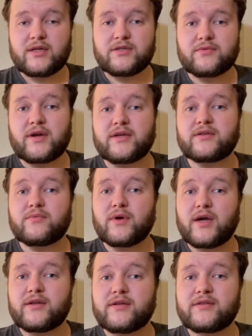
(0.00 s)
to raise
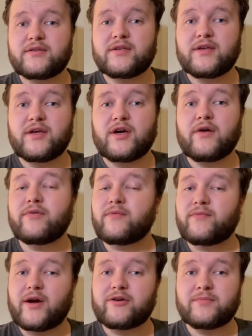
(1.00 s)
awareness of
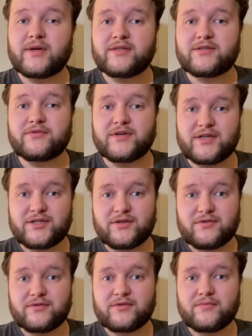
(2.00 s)
environmental
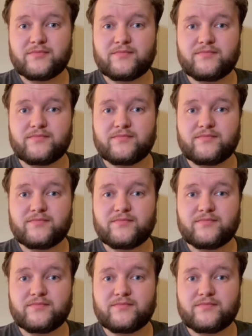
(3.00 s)
issues.